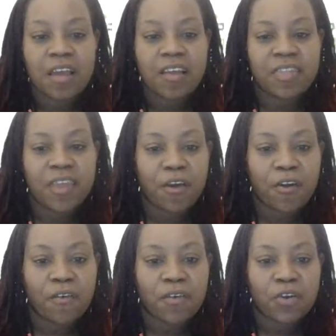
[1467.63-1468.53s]

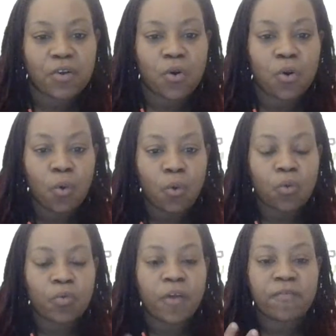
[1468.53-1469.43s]
They're
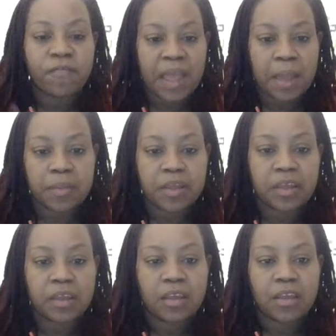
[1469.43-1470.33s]
cool. They're family.
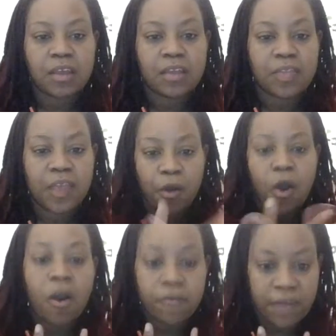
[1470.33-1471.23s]
They're
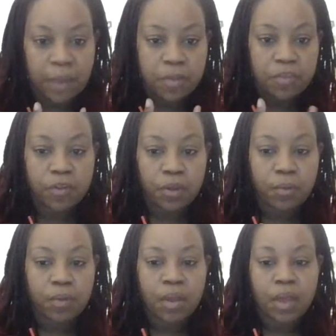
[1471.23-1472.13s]
our family too.
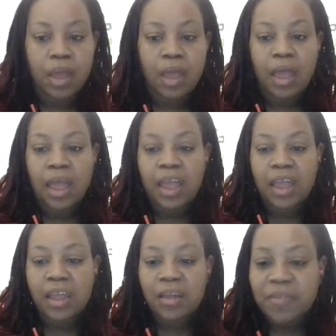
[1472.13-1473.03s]

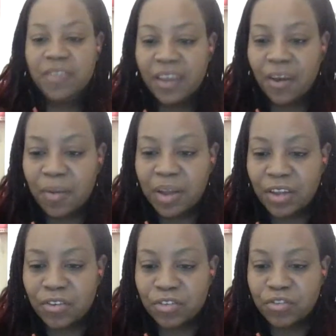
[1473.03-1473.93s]
And we say, oh my God,
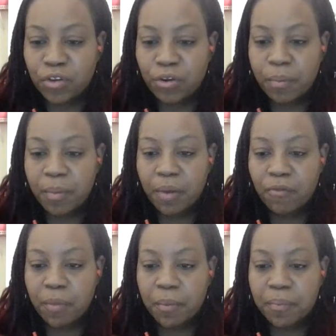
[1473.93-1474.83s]
you just triggered. I
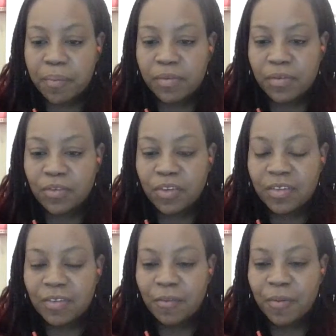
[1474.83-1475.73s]
remember being so just